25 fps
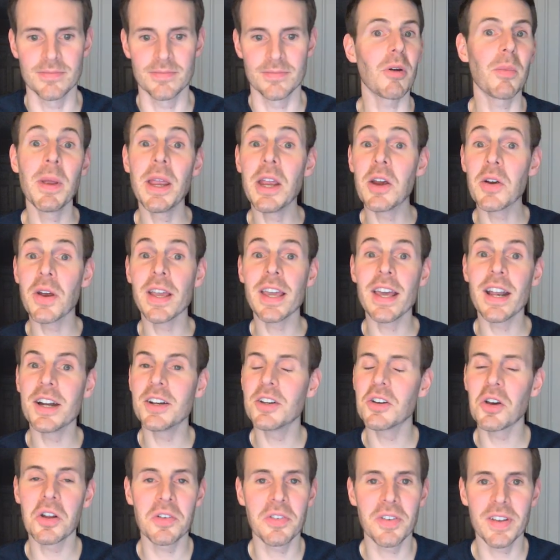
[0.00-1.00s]
From here, I get a
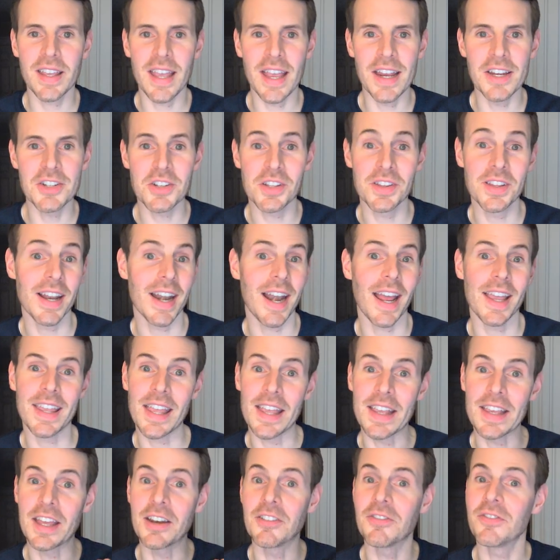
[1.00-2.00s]
notification that I
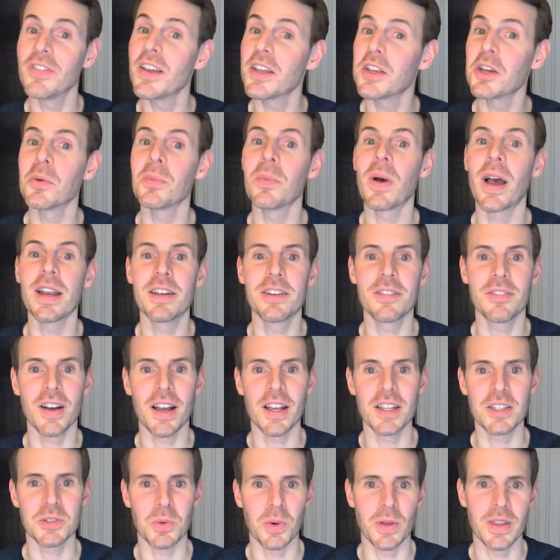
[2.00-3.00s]
can configure my
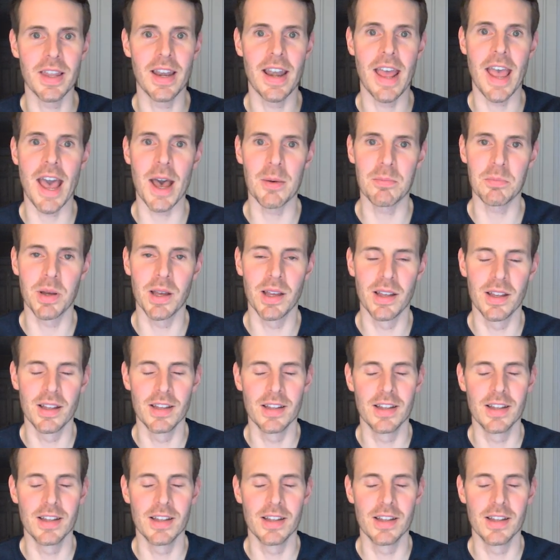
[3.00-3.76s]
device with an app.